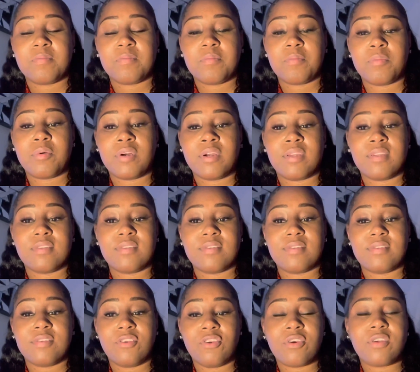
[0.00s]
But
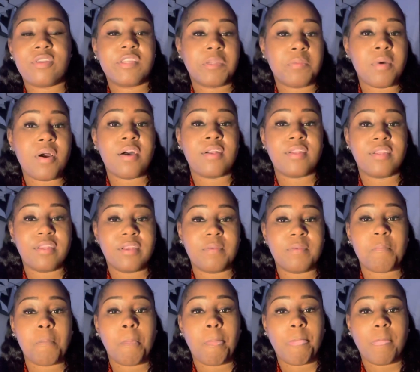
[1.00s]
you're gonna smile again.
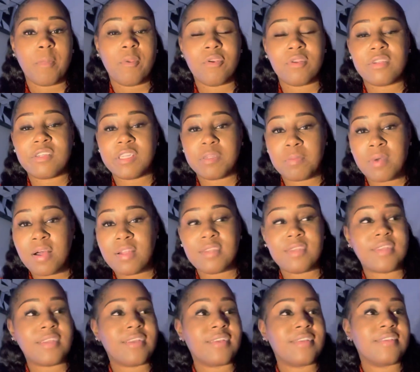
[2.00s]
You're gonna smile
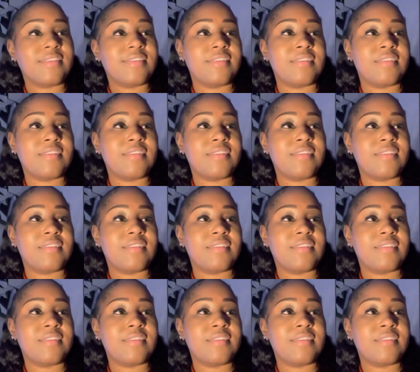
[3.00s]
again.